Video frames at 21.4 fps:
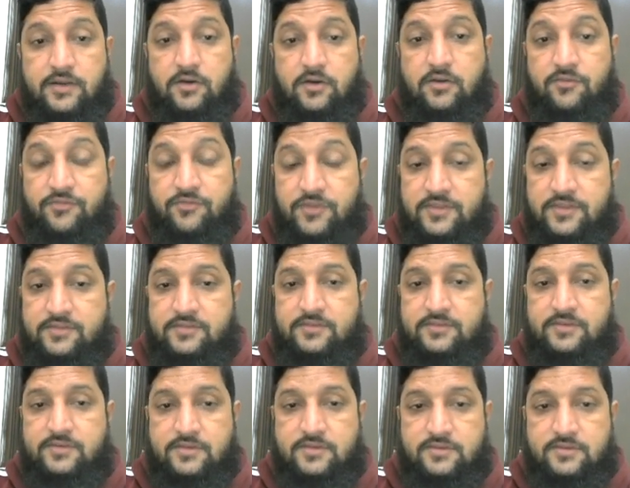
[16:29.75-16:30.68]
or
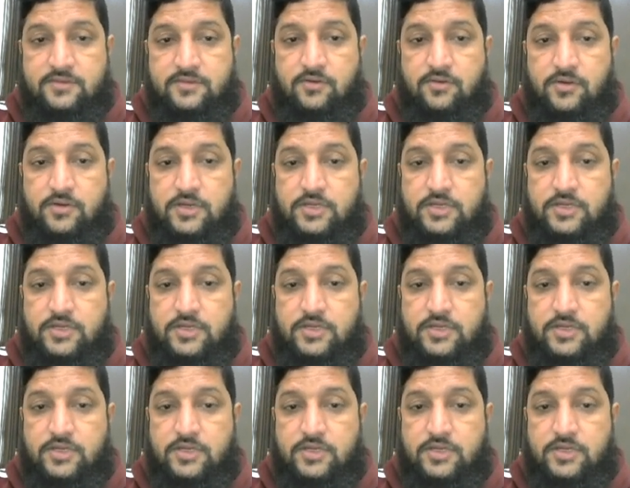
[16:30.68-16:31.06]
fixed discount.